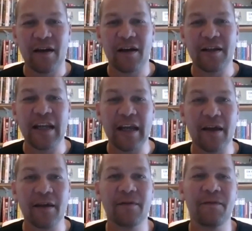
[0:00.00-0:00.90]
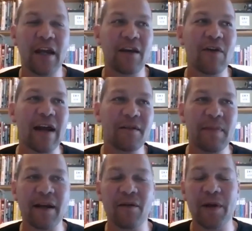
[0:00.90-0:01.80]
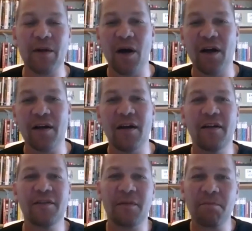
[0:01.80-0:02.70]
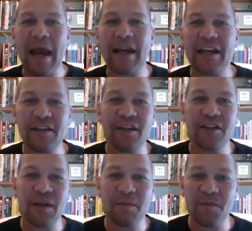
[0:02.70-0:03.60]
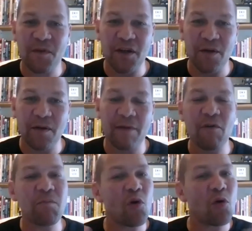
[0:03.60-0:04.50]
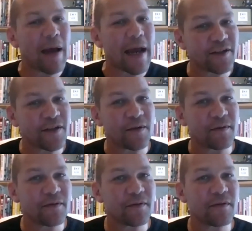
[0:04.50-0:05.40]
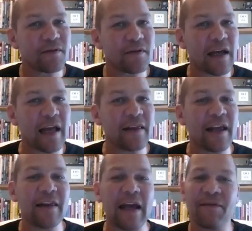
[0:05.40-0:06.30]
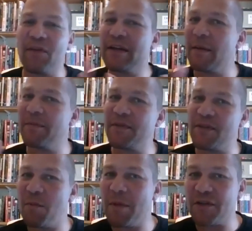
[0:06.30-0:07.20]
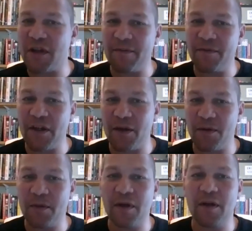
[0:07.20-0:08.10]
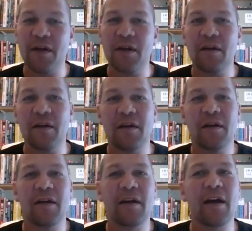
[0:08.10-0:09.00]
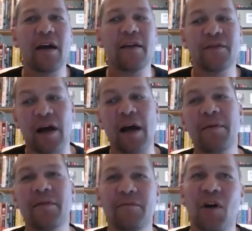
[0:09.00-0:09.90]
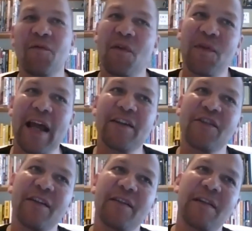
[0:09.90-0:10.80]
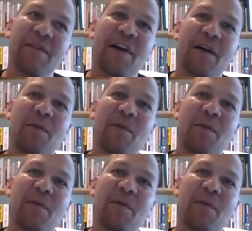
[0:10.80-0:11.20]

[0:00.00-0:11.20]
a year, 30 grand, depending on where you are, to manage the gym for you and report back to you. Yeah. And then that frees up so much time for you. So I would, on reflection, if I